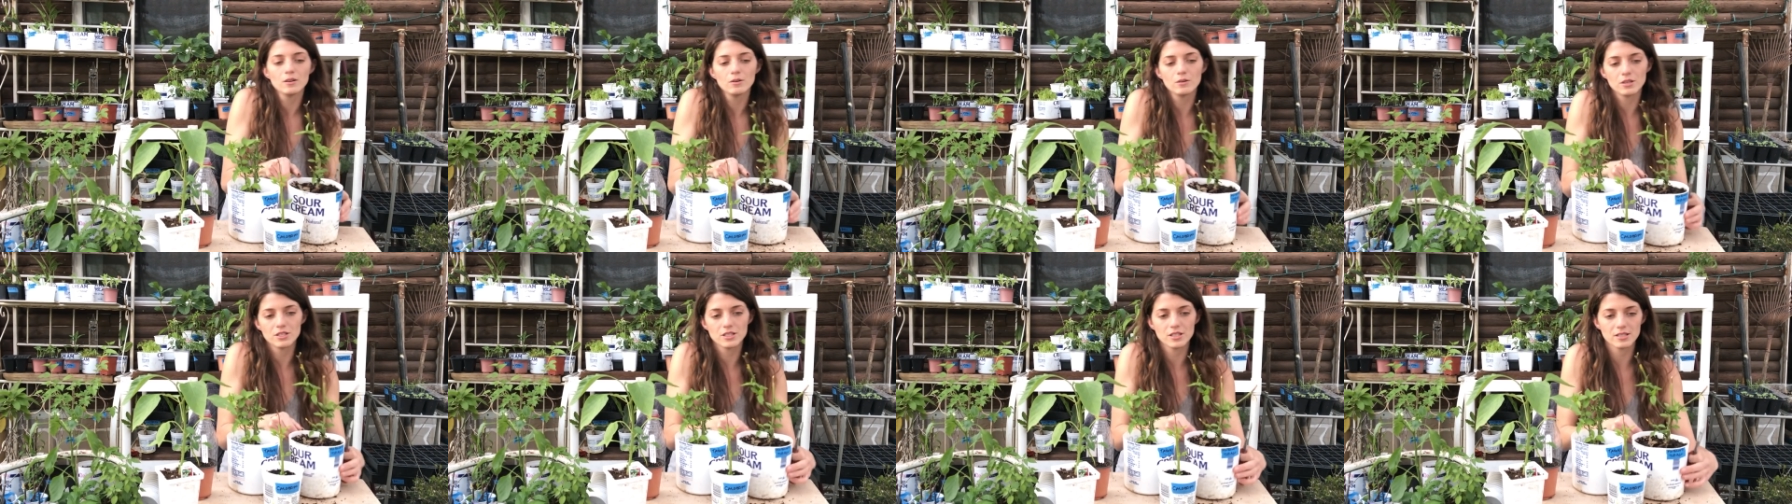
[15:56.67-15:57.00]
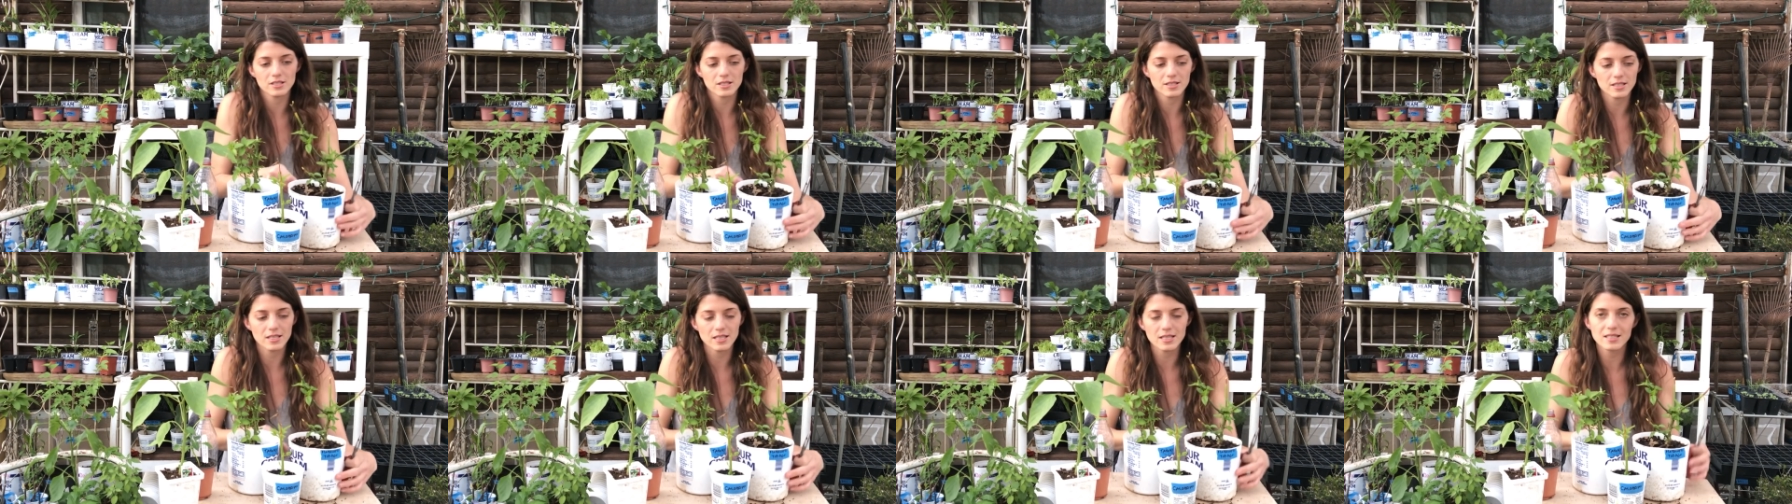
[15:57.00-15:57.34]
which
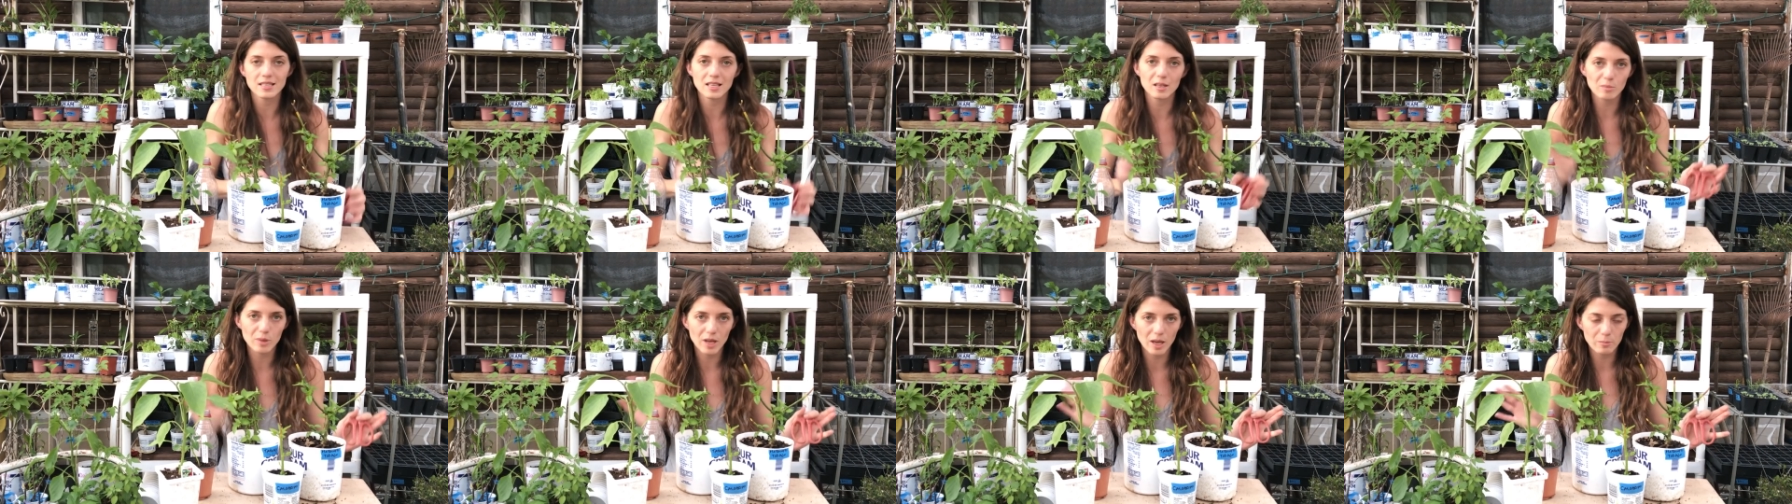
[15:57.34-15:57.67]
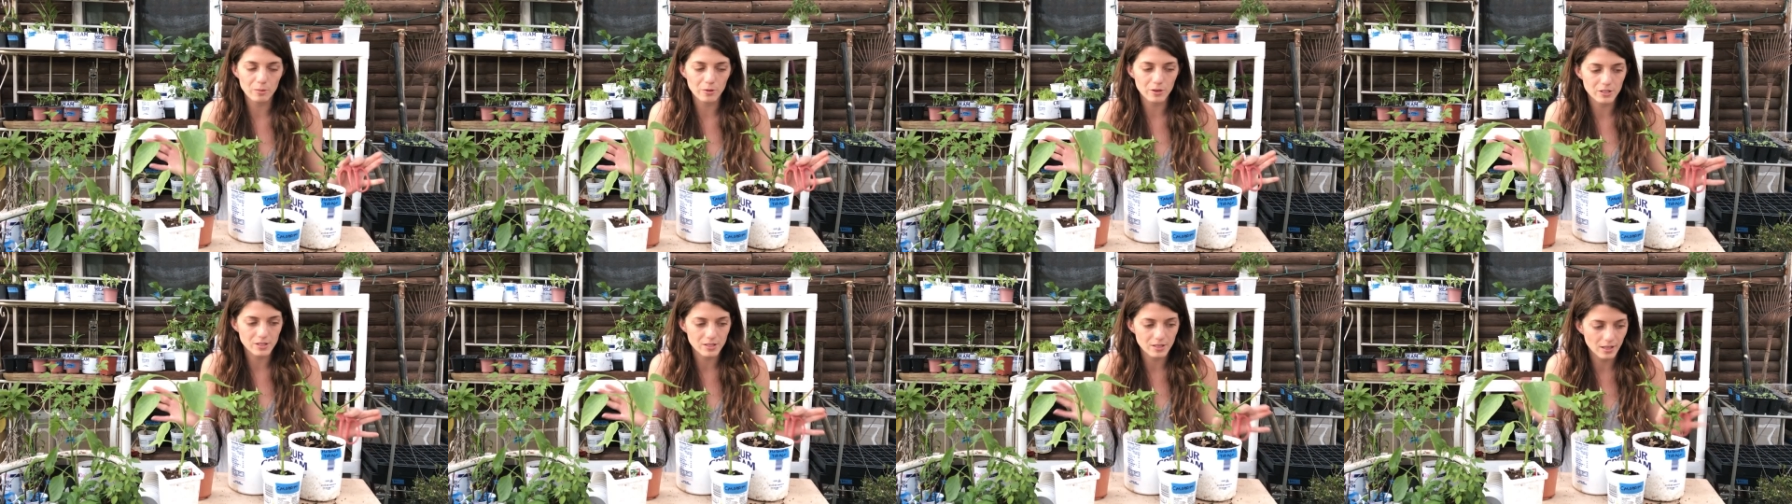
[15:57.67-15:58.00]
is a seasoning
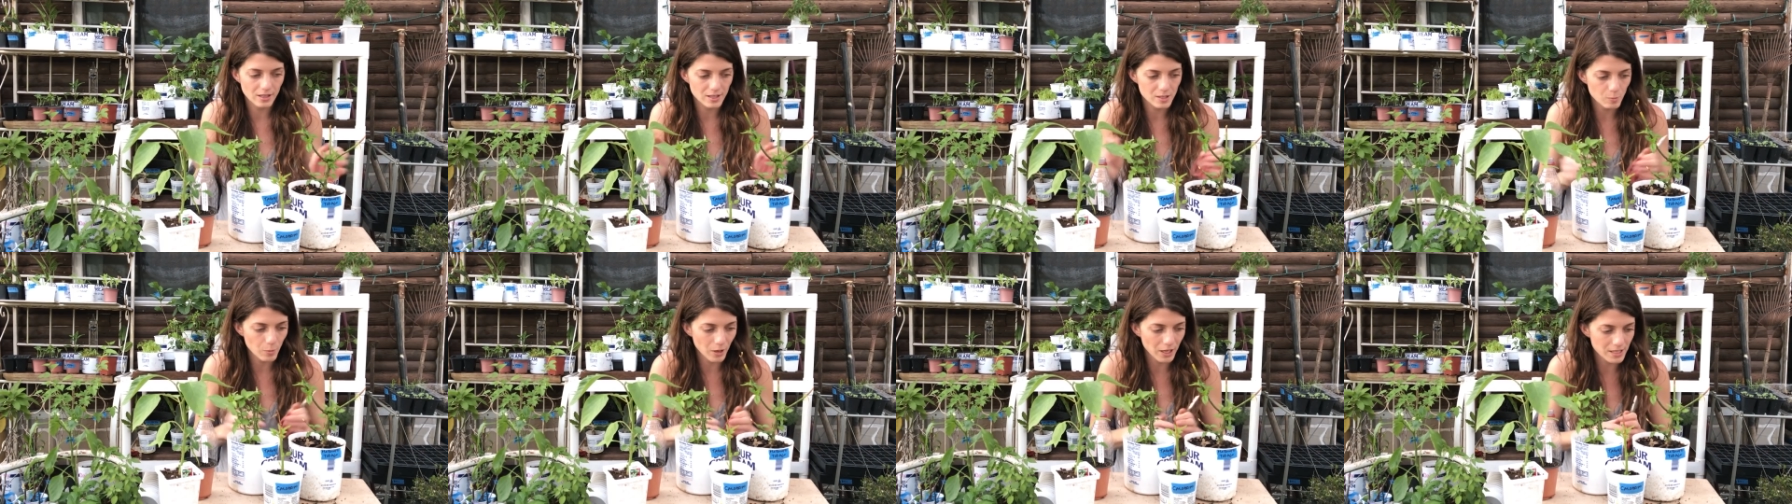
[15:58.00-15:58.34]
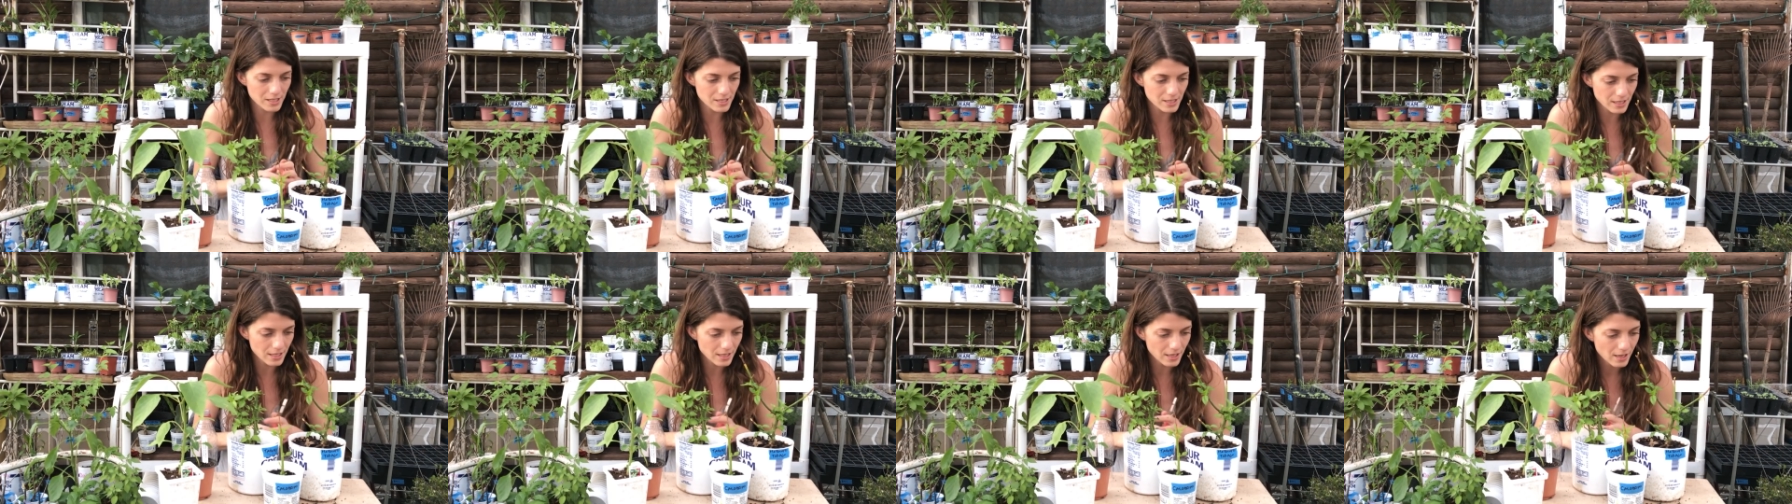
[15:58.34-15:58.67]
pepper. It's not
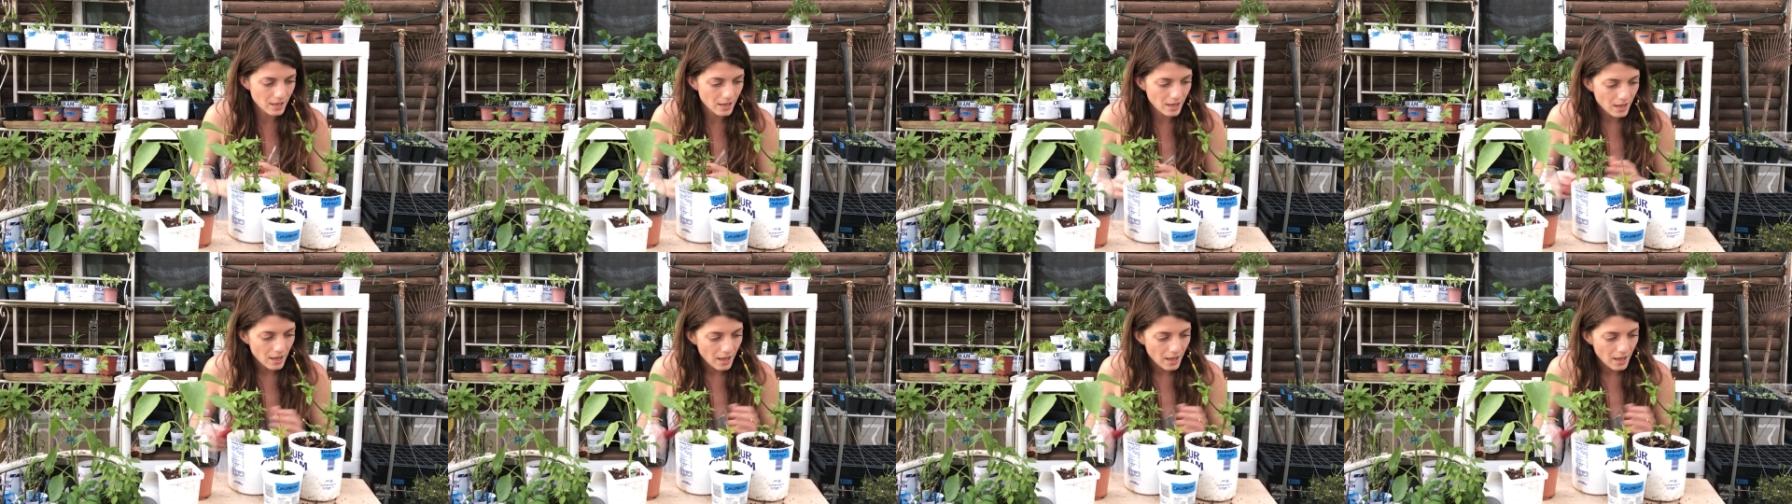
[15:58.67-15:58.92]
spicy.